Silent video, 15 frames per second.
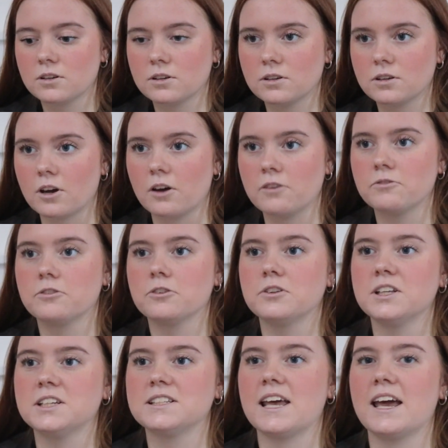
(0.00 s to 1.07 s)
going through
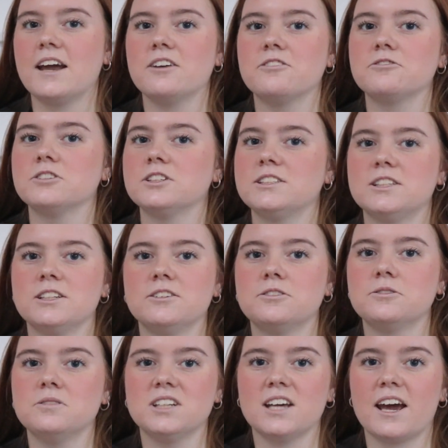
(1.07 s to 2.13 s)
this every single
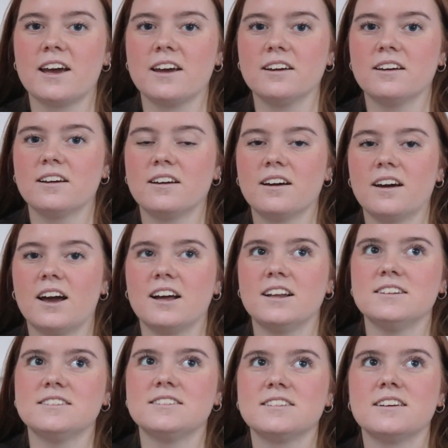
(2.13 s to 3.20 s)
day,
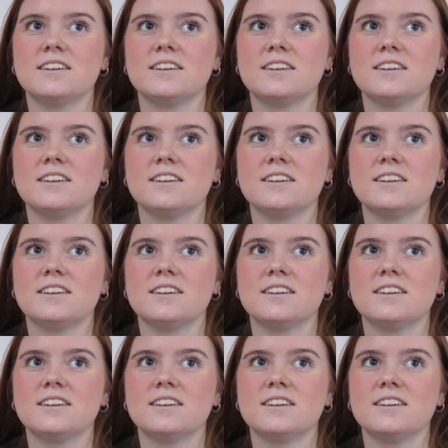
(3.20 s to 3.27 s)
and